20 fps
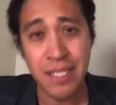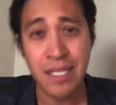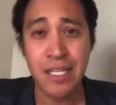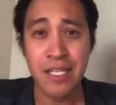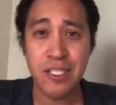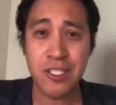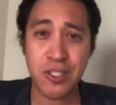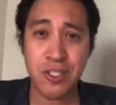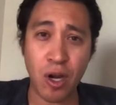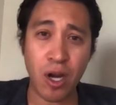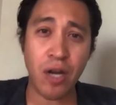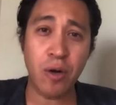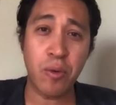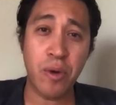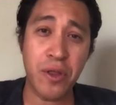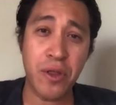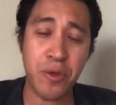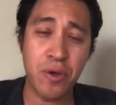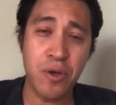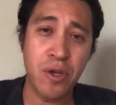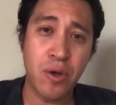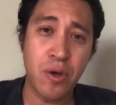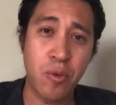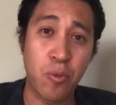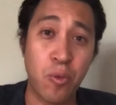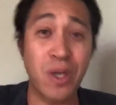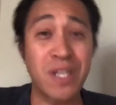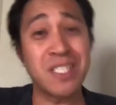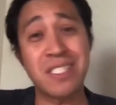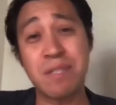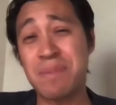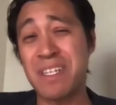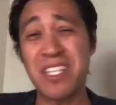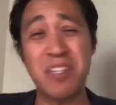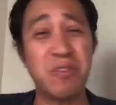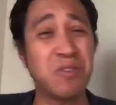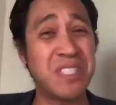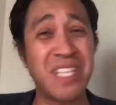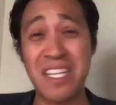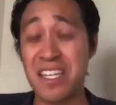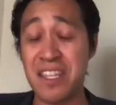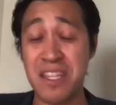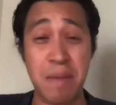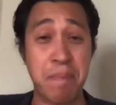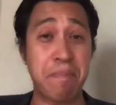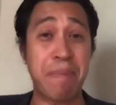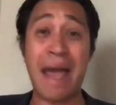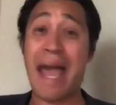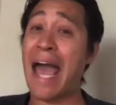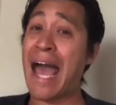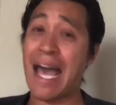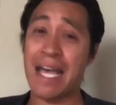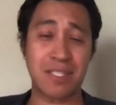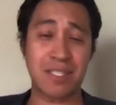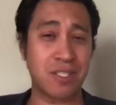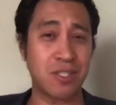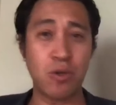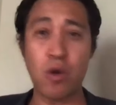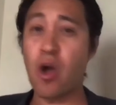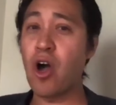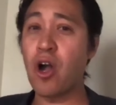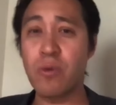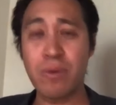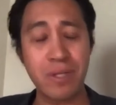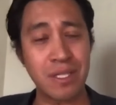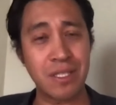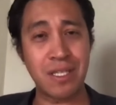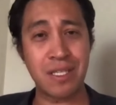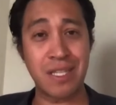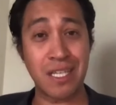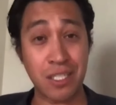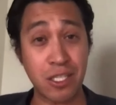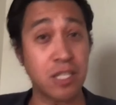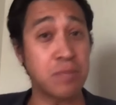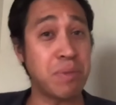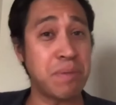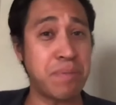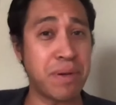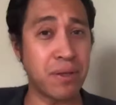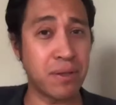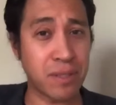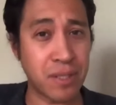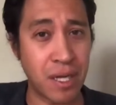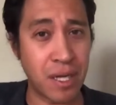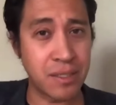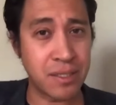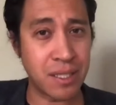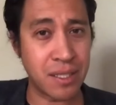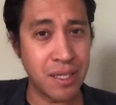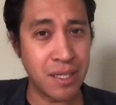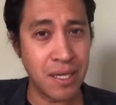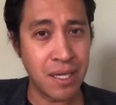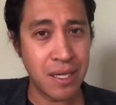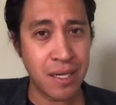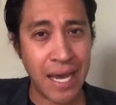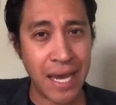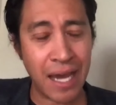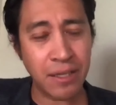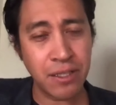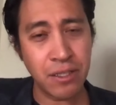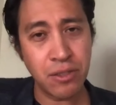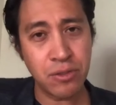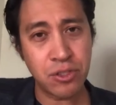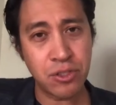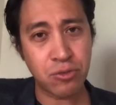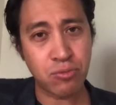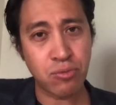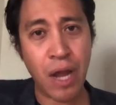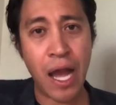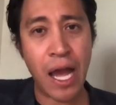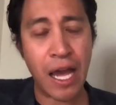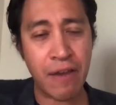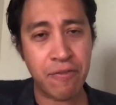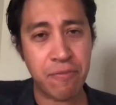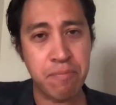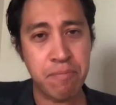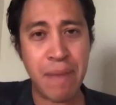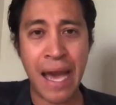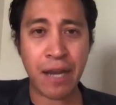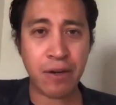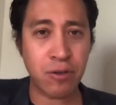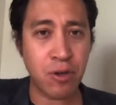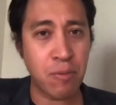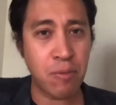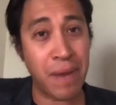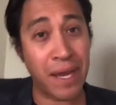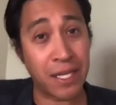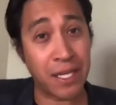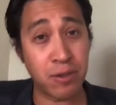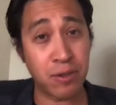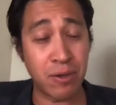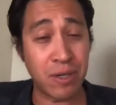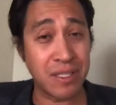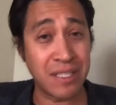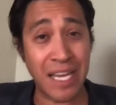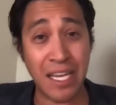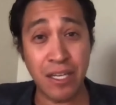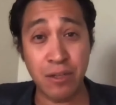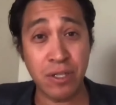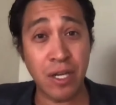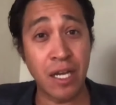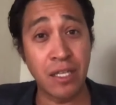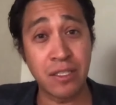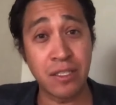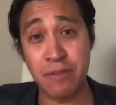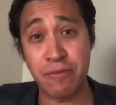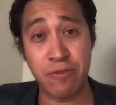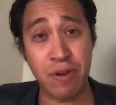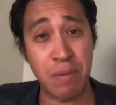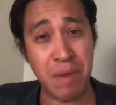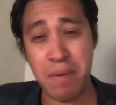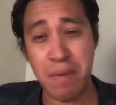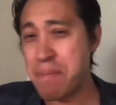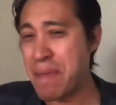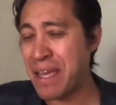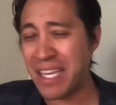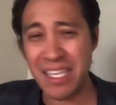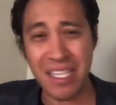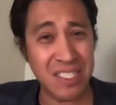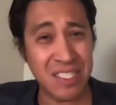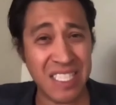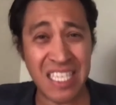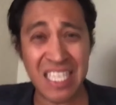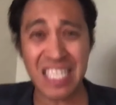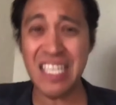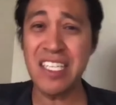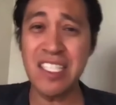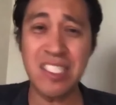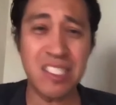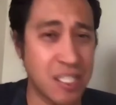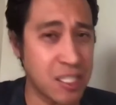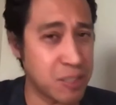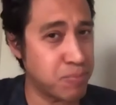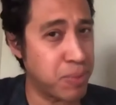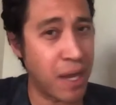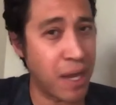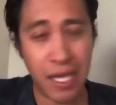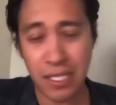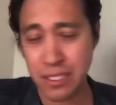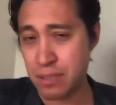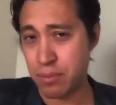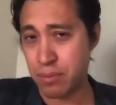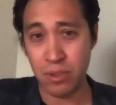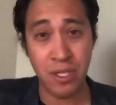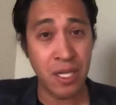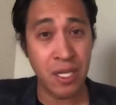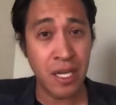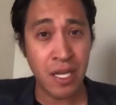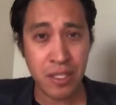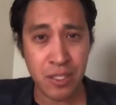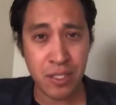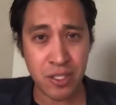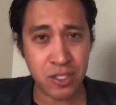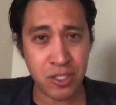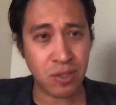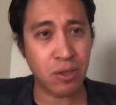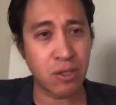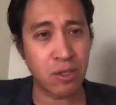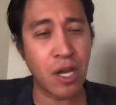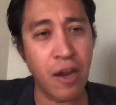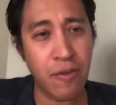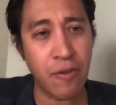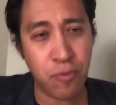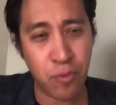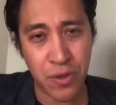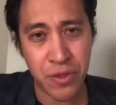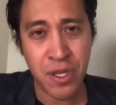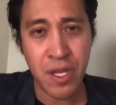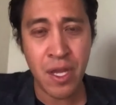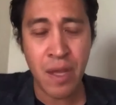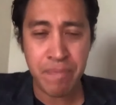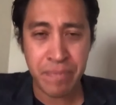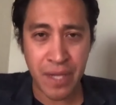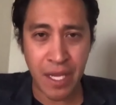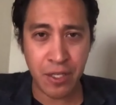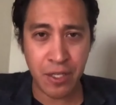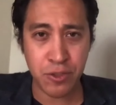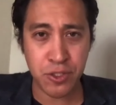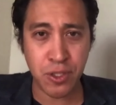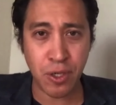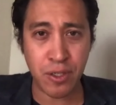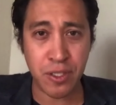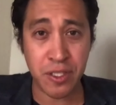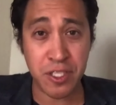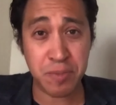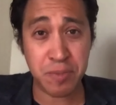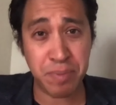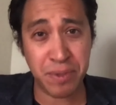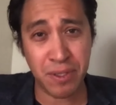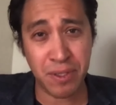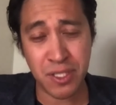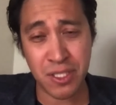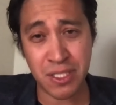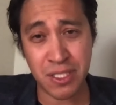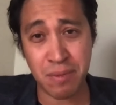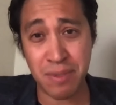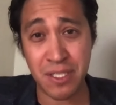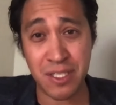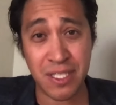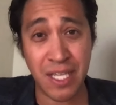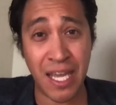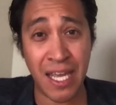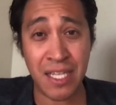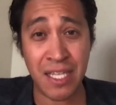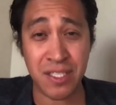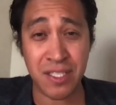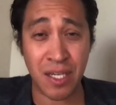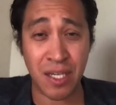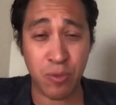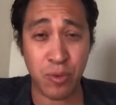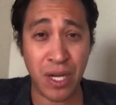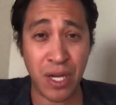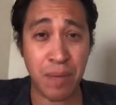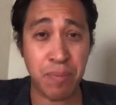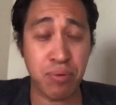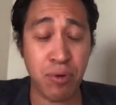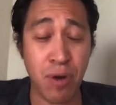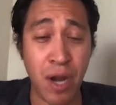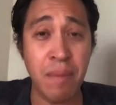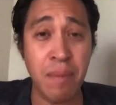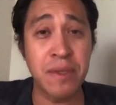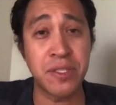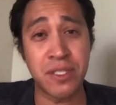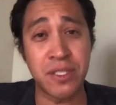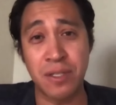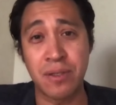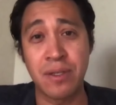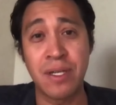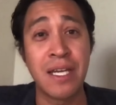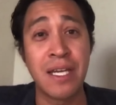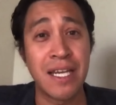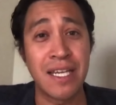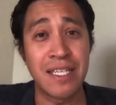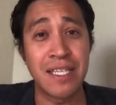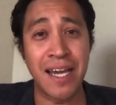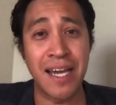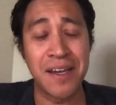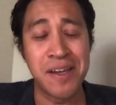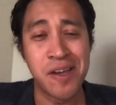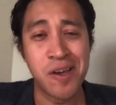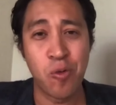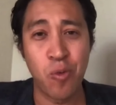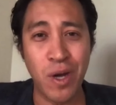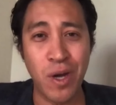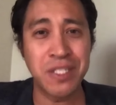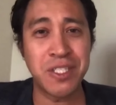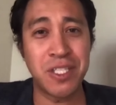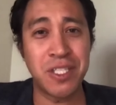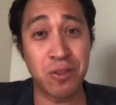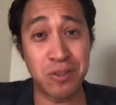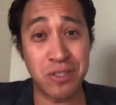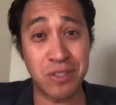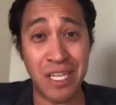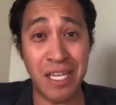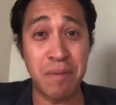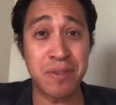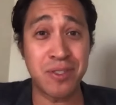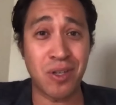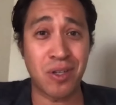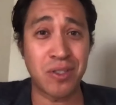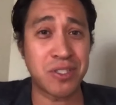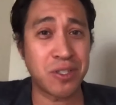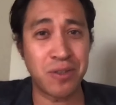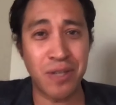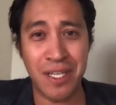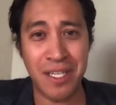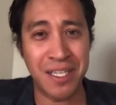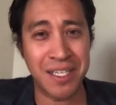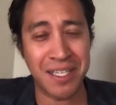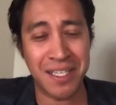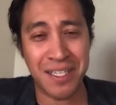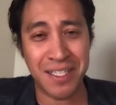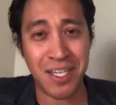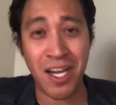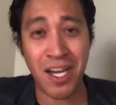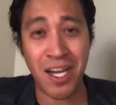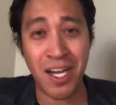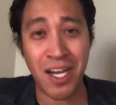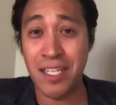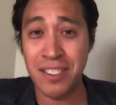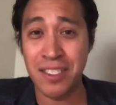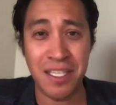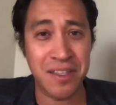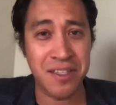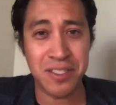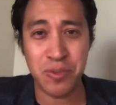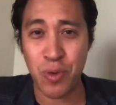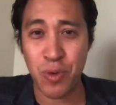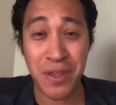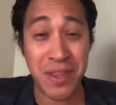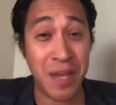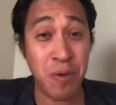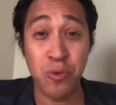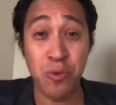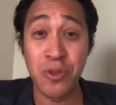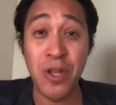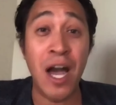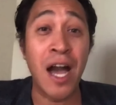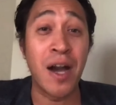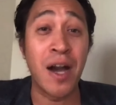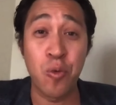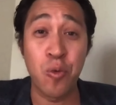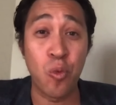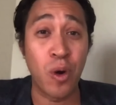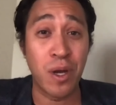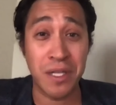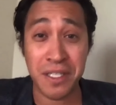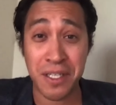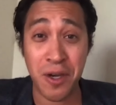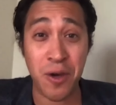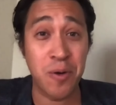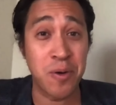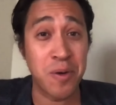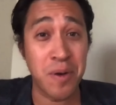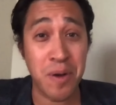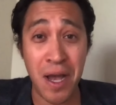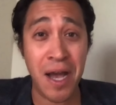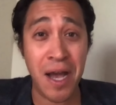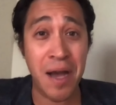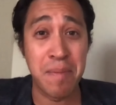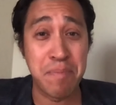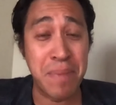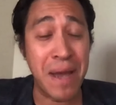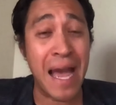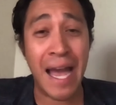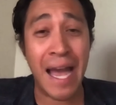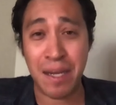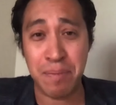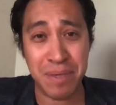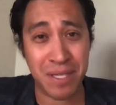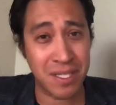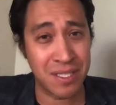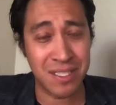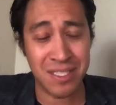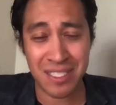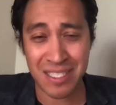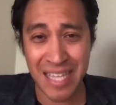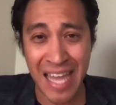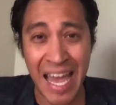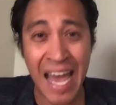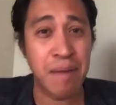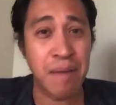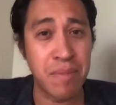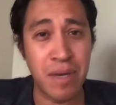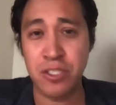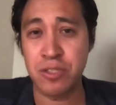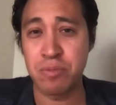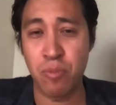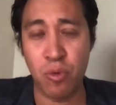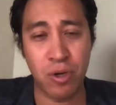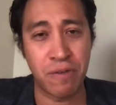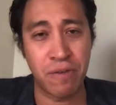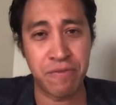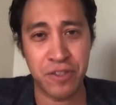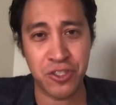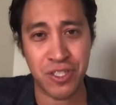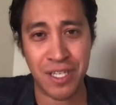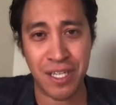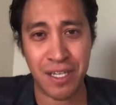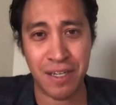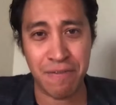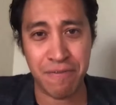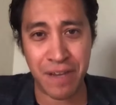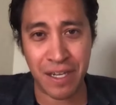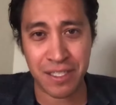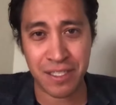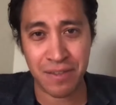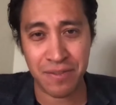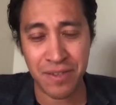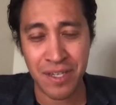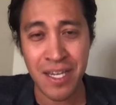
Start with, what is something you did in the past, you already did, that could be pillar content? How do you derive macro, micro, and nano content from it? Make it as easy as possible to start off with, and you'll start experiencing some of these gains. And what I promise you is that once your team starts creating content in this way, they will not want to go back, because it is that much more efficient and effective.